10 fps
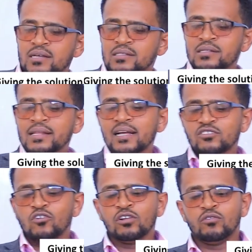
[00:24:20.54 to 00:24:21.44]
is not
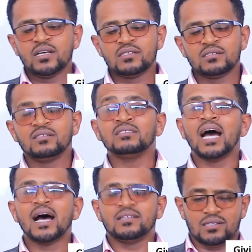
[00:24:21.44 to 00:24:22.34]
always
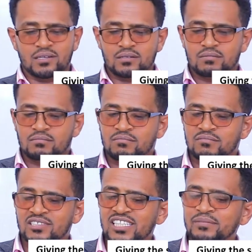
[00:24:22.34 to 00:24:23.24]
the answer.
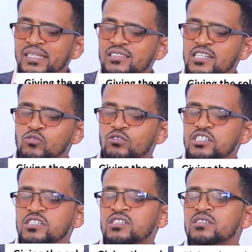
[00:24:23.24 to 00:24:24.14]
Giving the
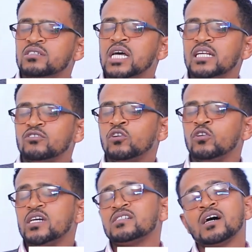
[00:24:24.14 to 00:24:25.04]
solution is not
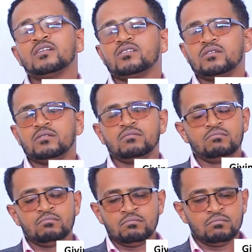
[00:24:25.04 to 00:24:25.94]
always the answer.
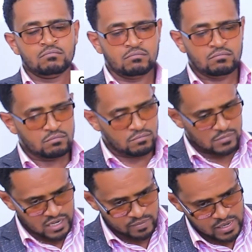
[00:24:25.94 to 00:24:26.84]

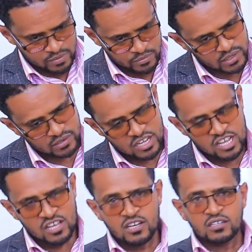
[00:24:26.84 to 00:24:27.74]
Remember,
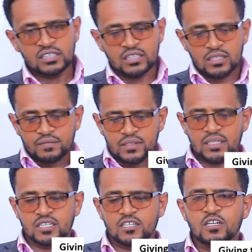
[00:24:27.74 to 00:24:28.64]

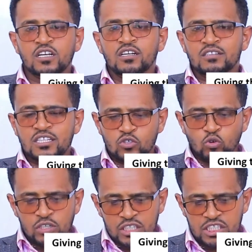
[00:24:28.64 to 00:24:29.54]
giving the
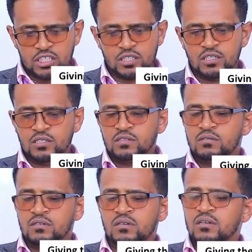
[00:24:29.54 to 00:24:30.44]

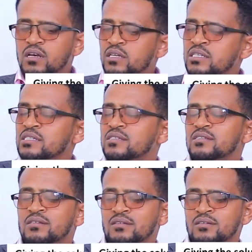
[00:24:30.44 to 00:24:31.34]
solution
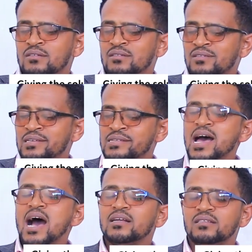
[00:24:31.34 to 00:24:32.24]
is
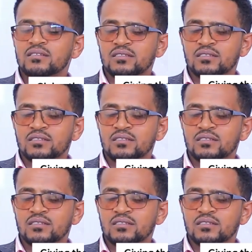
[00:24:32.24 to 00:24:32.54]
not